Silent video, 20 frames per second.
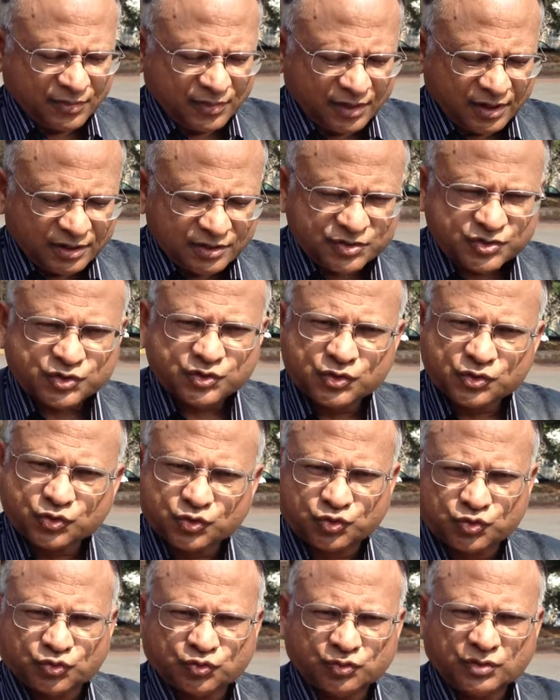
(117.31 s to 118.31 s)
in
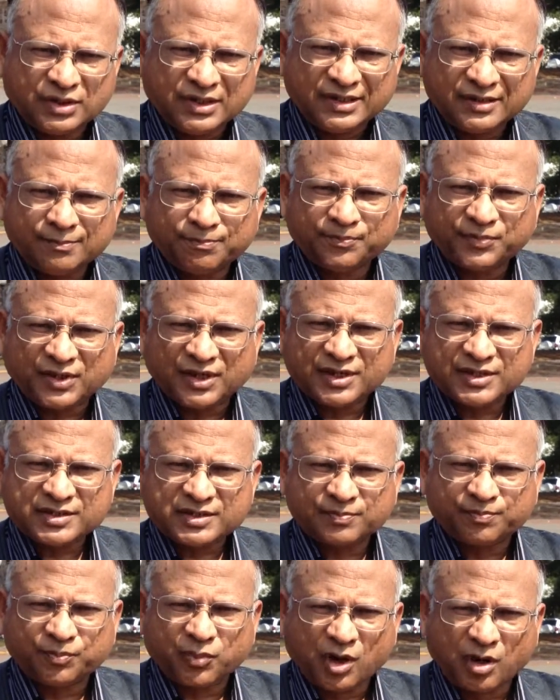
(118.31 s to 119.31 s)
situ, in
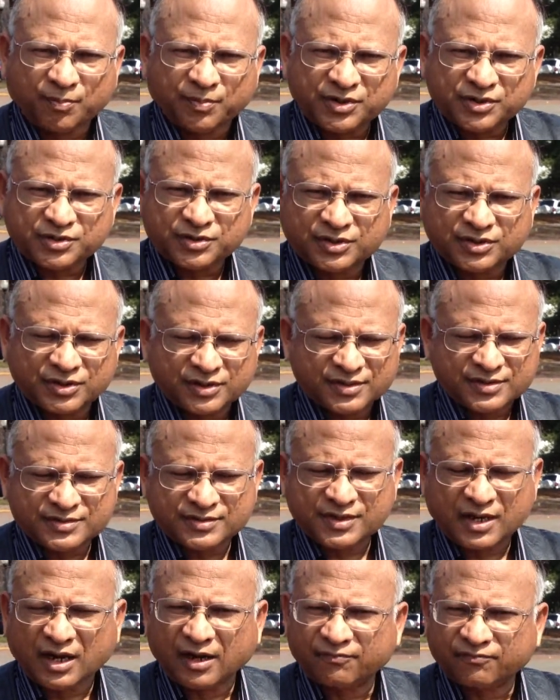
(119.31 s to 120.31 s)
place
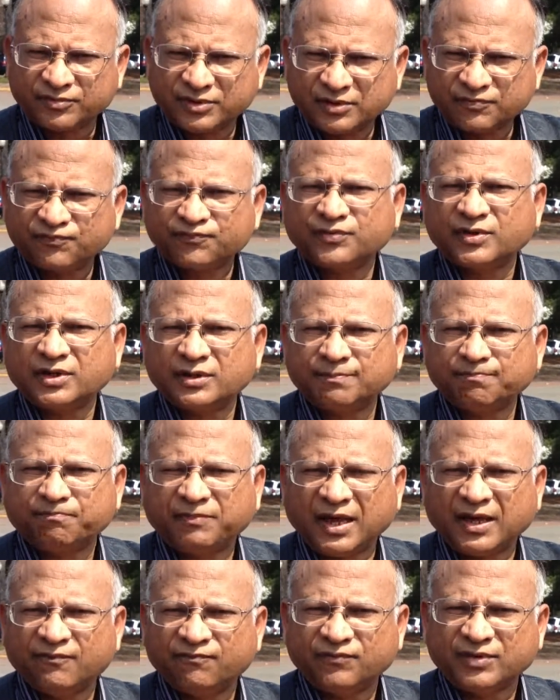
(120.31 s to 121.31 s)
properties of different
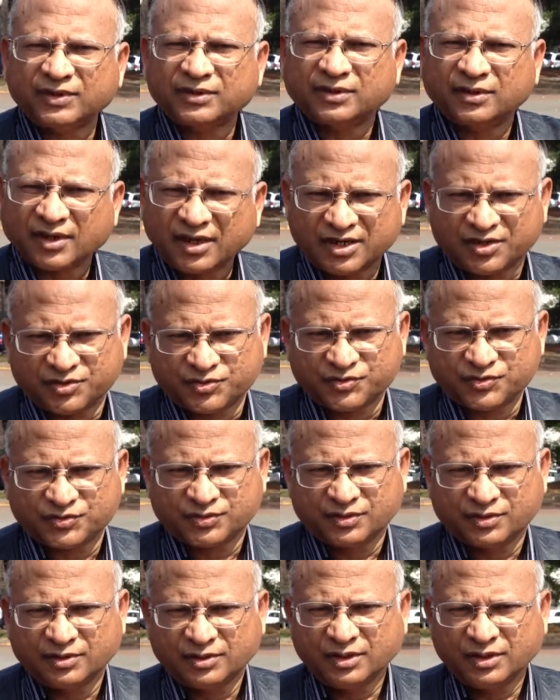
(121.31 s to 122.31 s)
pavement layers.